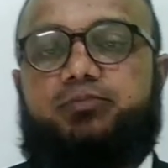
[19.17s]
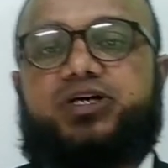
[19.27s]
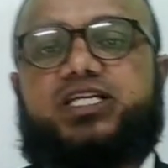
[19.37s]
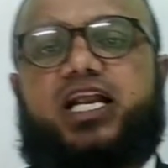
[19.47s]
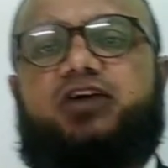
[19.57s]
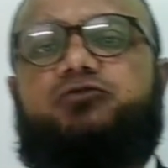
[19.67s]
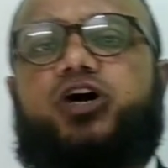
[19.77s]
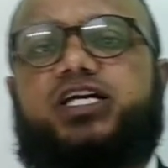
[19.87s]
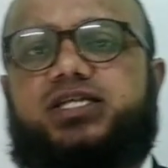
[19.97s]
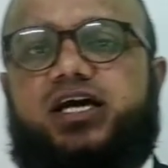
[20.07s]
Basically,
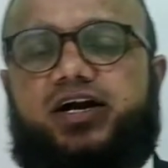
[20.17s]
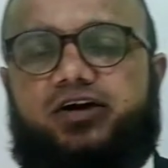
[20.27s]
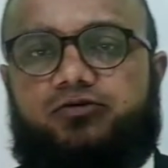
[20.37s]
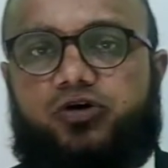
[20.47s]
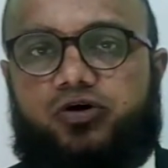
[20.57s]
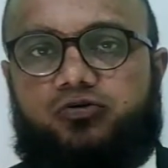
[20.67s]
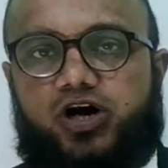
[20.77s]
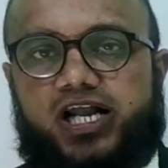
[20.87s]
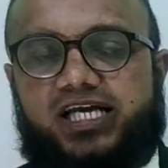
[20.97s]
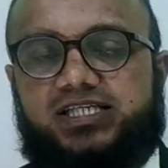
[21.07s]
what is
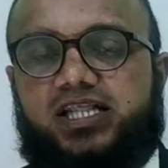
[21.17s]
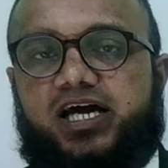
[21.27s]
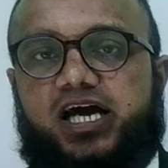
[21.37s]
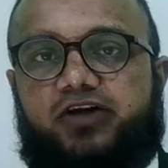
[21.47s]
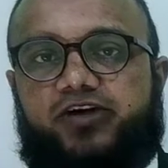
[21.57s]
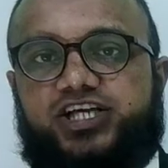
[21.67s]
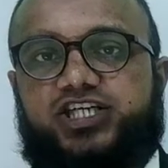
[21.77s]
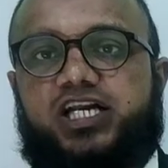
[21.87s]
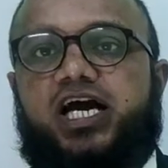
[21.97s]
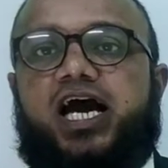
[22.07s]
the
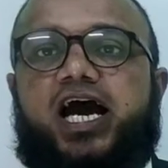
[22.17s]
gravitation